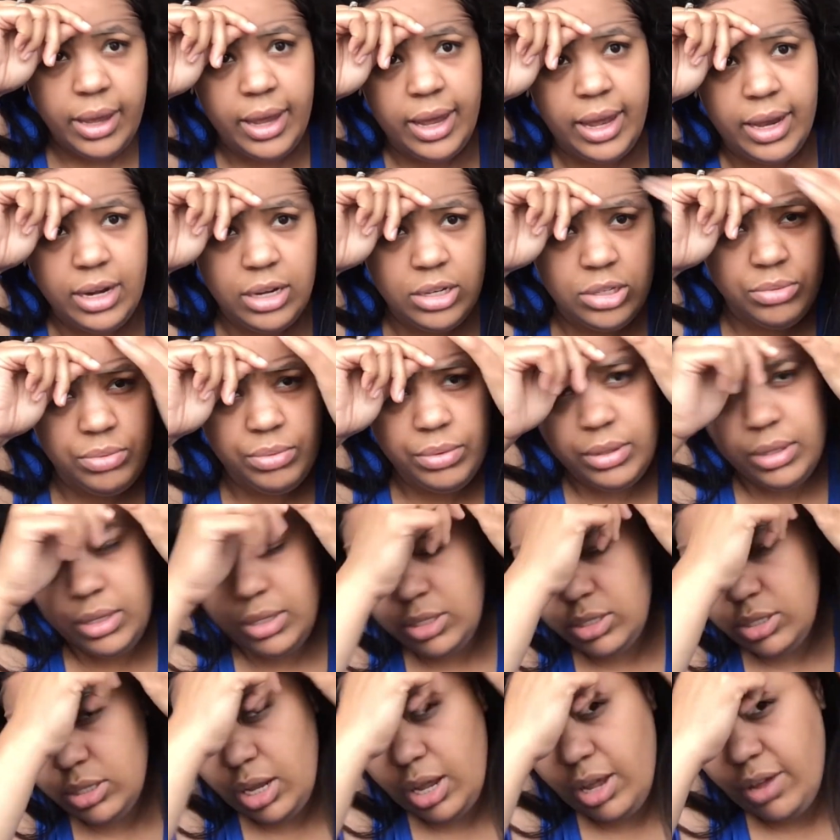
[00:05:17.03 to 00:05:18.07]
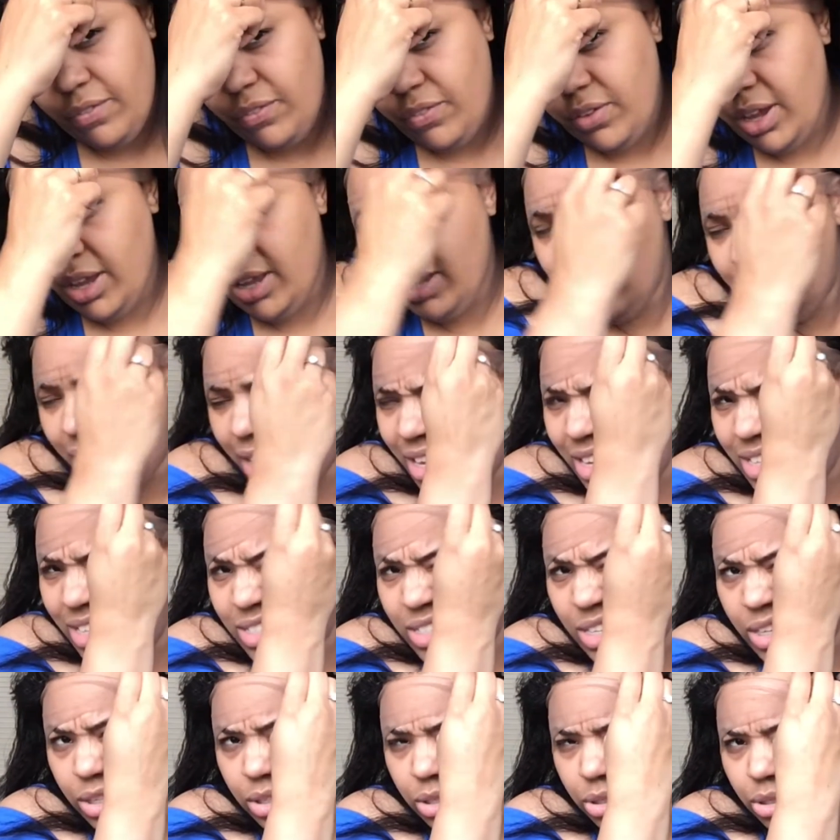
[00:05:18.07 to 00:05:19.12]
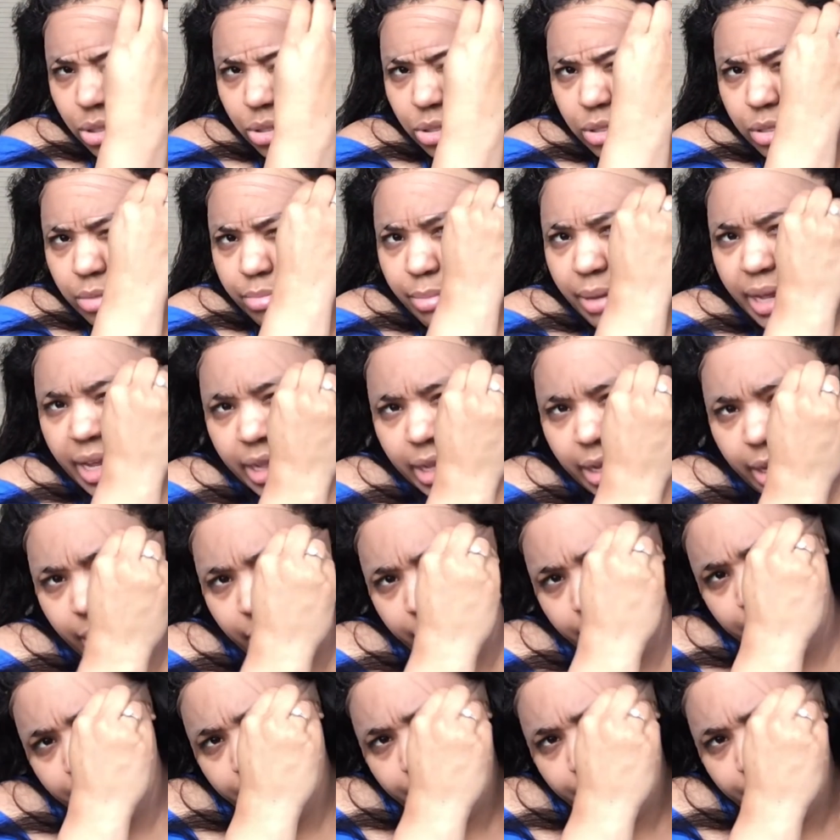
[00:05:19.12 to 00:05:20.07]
And it's really soft. It's a little smelly.